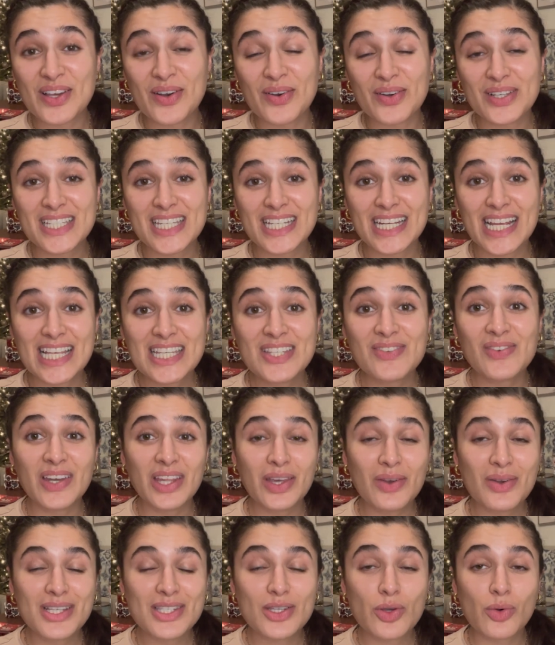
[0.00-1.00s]
So today's
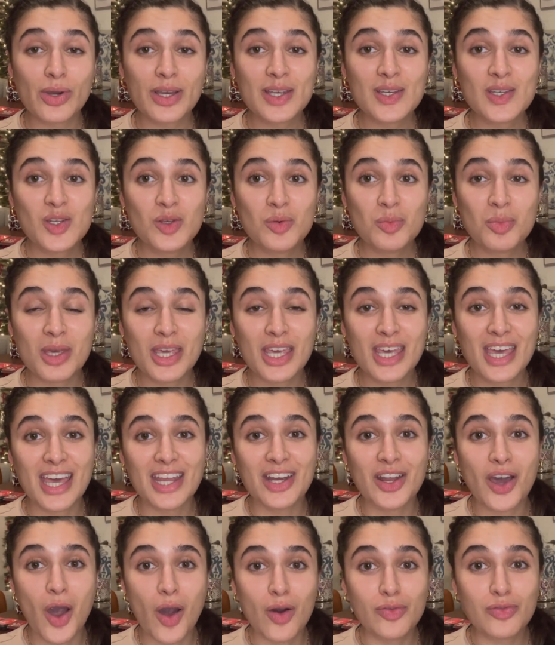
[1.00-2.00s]
video is going to be
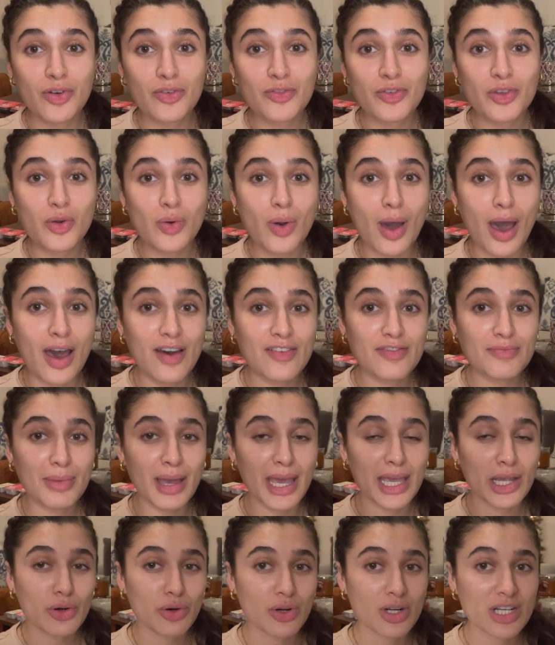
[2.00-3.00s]
an overview of
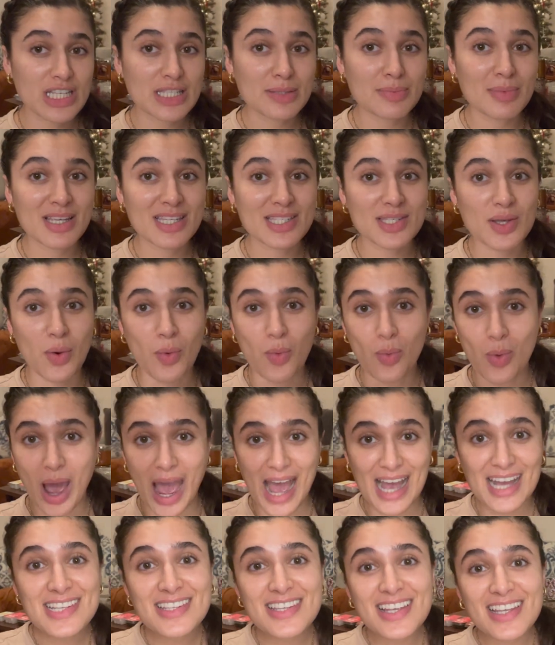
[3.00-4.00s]
my Christmas
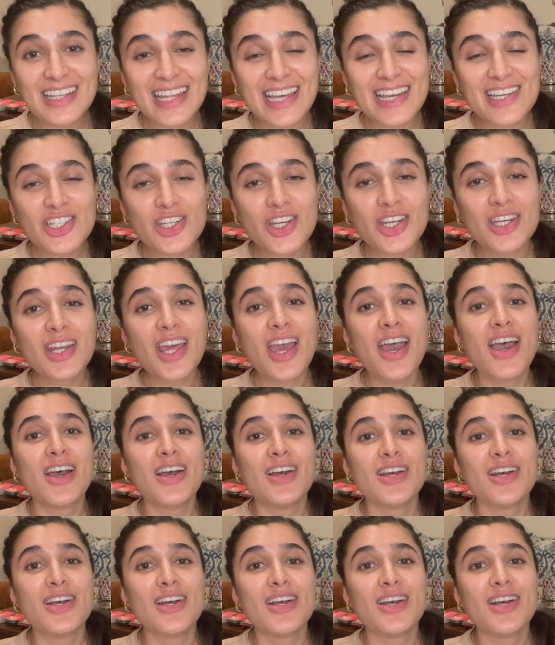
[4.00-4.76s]
wax collection.